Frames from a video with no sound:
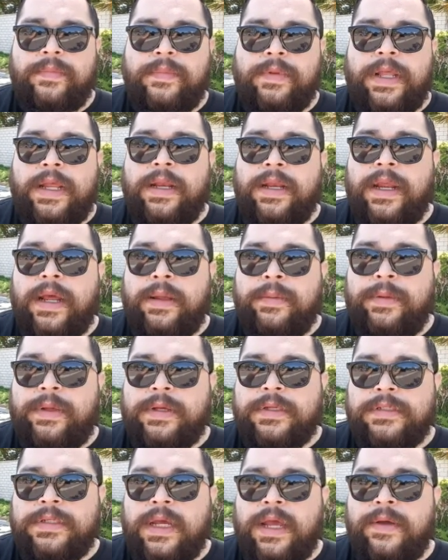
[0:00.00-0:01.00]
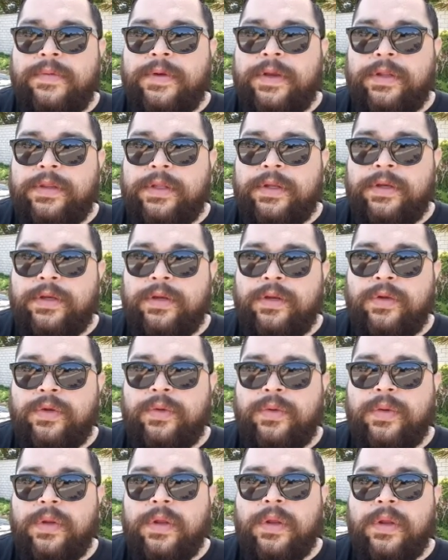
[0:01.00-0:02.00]
they die because they have nothing to
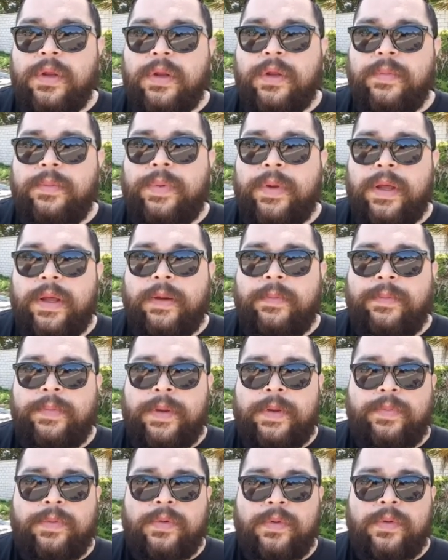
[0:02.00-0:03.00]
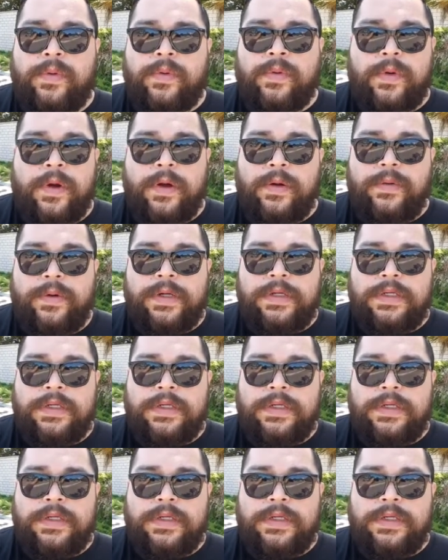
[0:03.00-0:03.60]
do. But people who aren't